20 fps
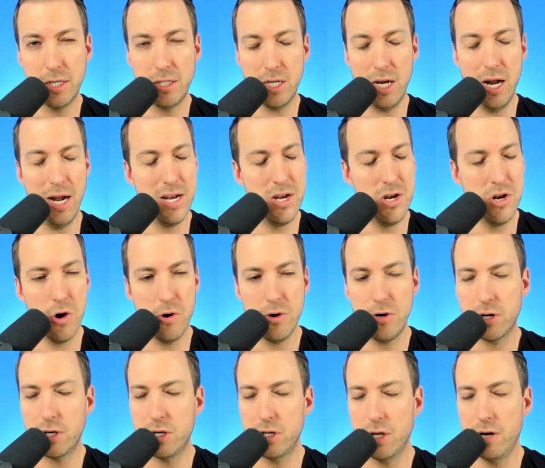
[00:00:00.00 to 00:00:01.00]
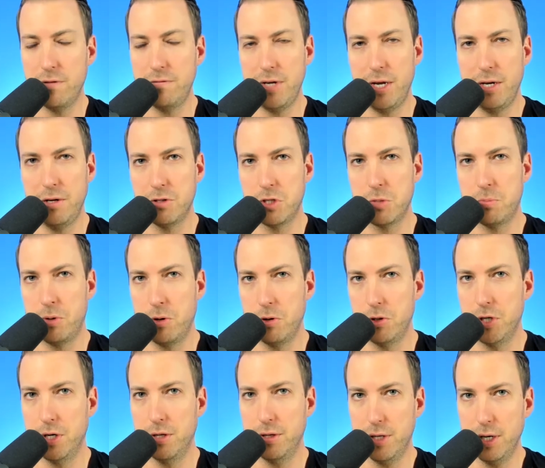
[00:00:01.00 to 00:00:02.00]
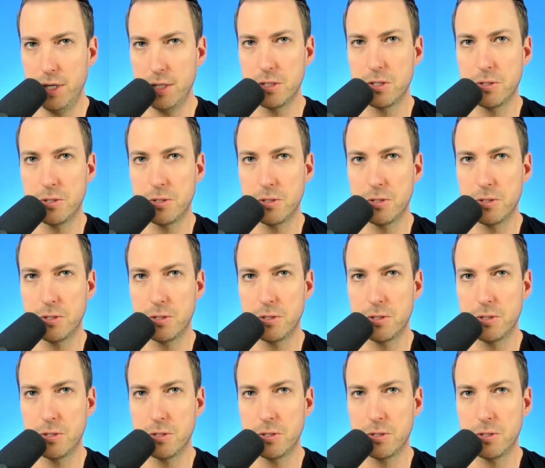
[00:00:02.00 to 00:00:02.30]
and I know you're going to love Daniel's approach on things.